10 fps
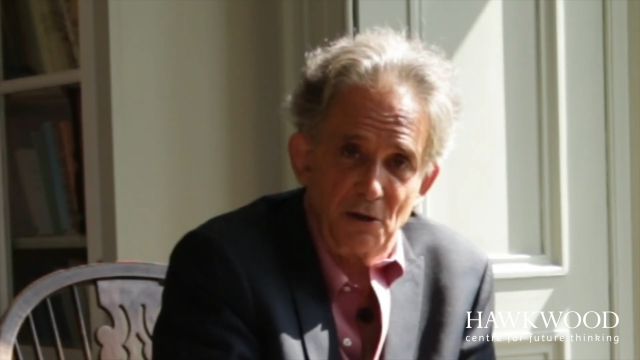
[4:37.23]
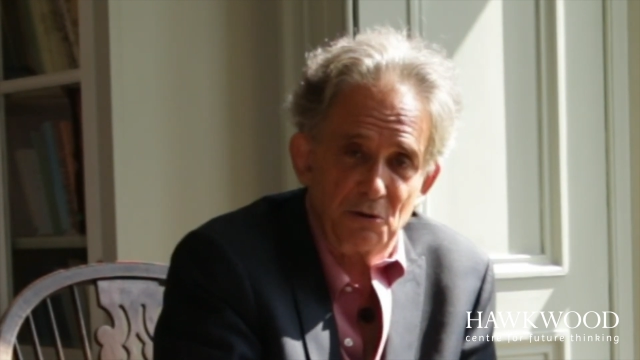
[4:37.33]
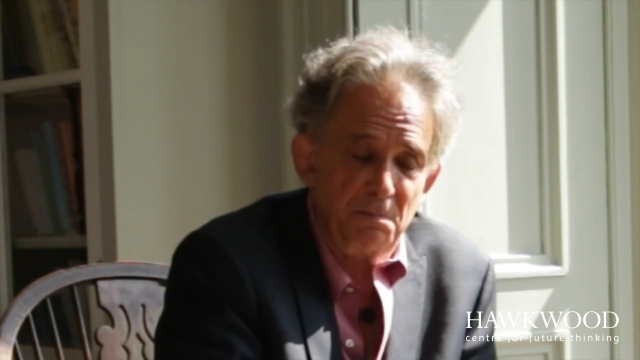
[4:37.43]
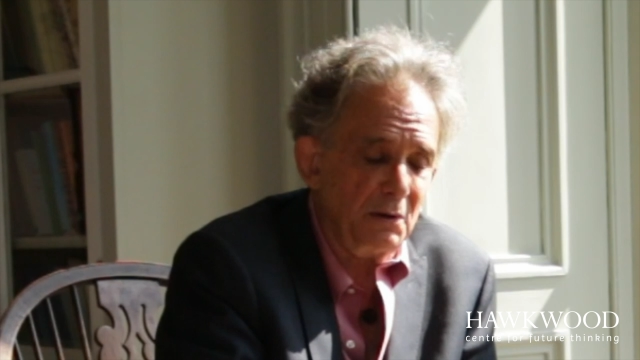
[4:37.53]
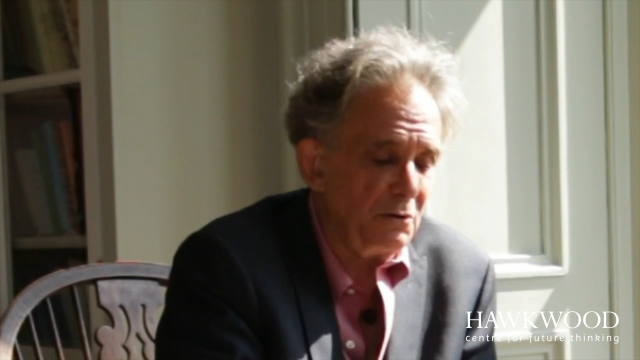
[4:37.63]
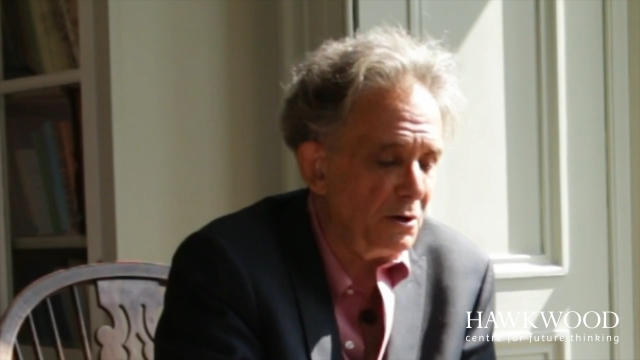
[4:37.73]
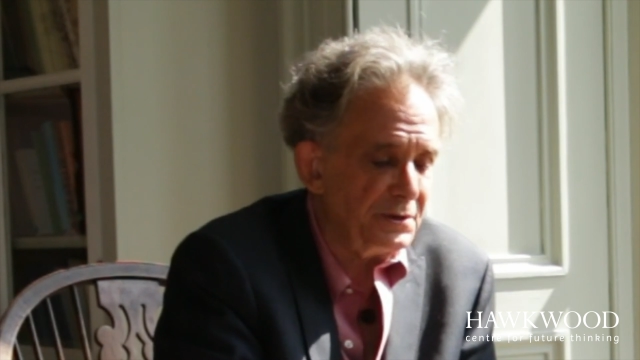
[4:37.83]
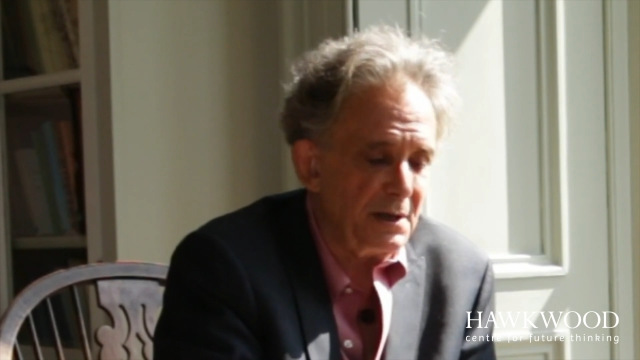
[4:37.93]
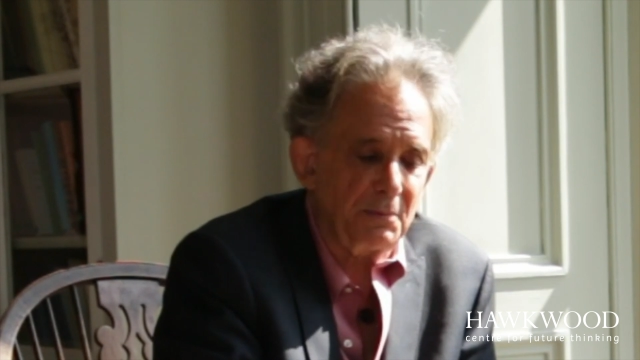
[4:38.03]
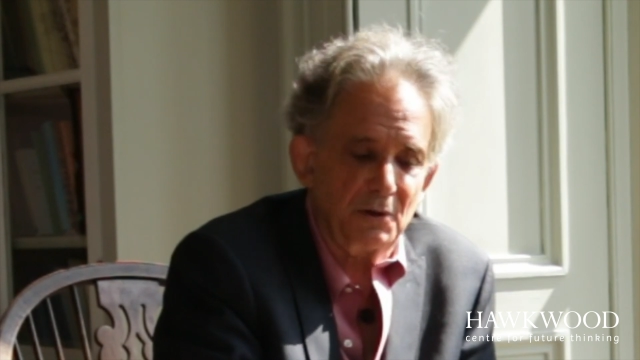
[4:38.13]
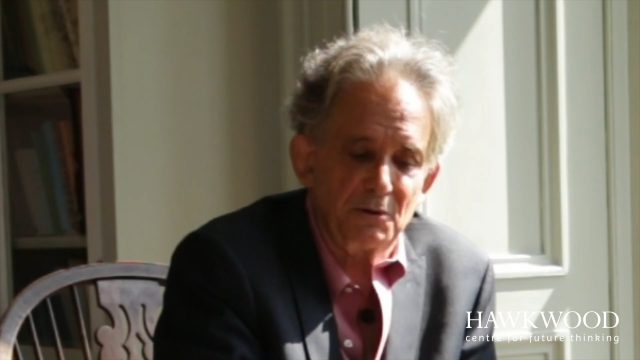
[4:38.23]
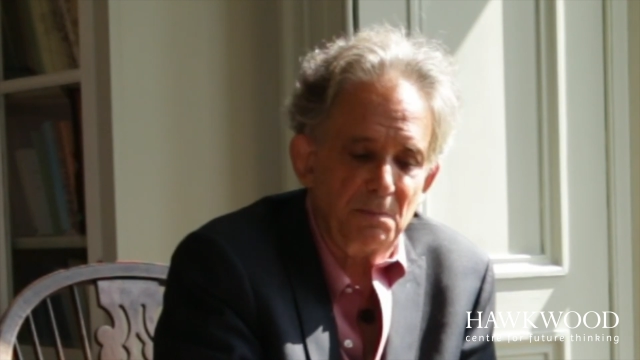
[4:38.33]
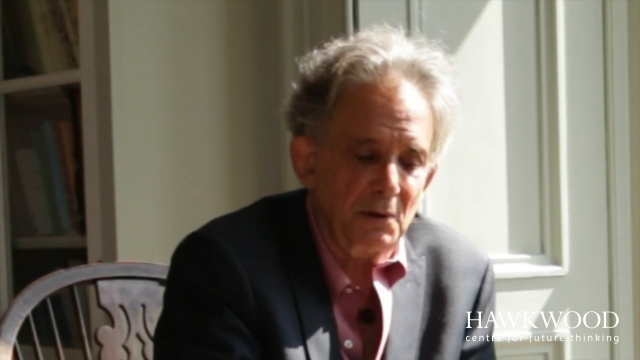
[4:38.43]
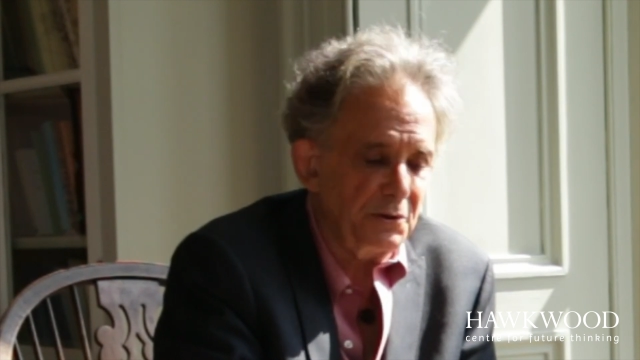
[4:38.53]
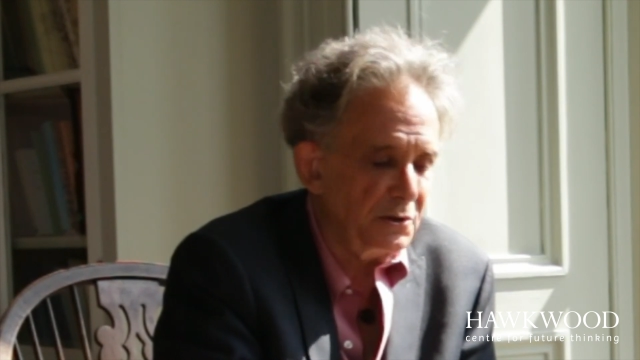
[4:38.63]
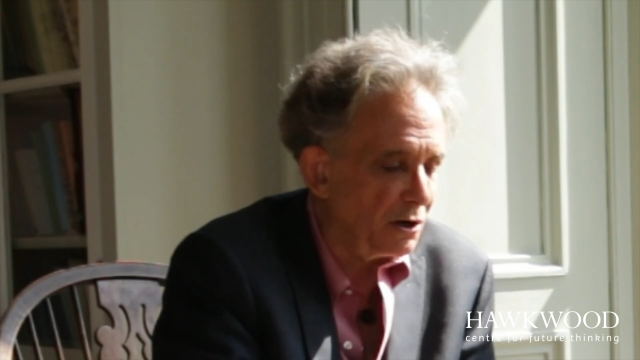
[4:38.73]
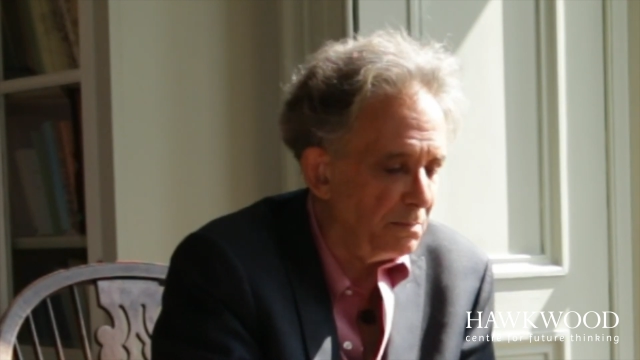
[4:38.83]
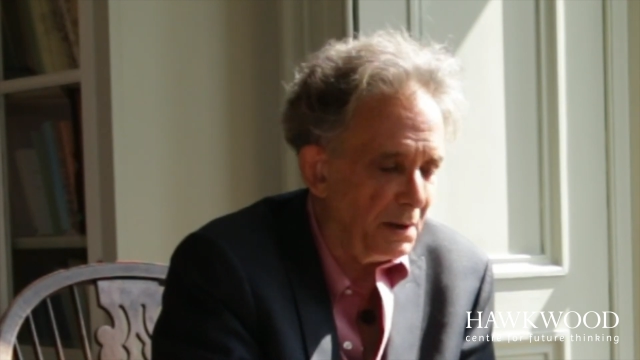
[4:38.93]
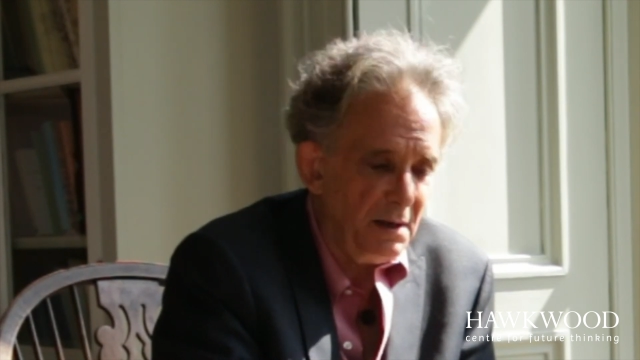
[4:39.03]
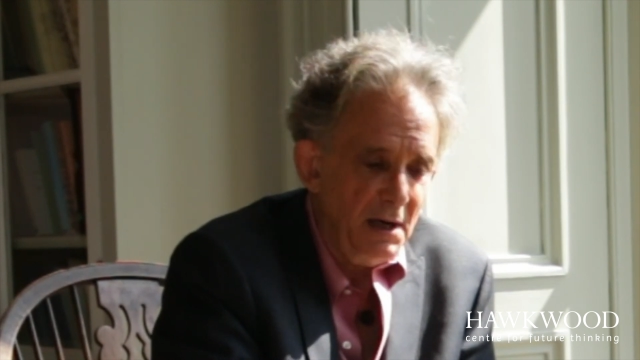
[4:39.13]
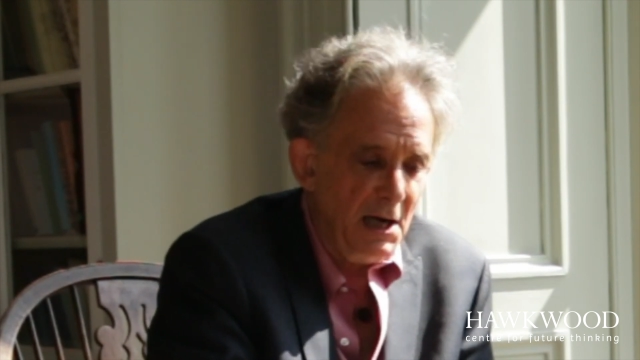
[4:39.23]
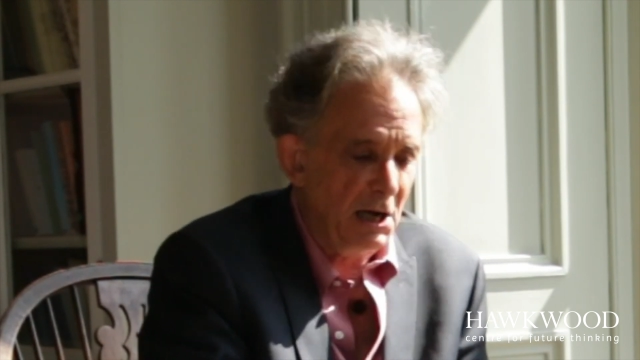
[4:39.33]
goes beyond concept, goes beyond dogma,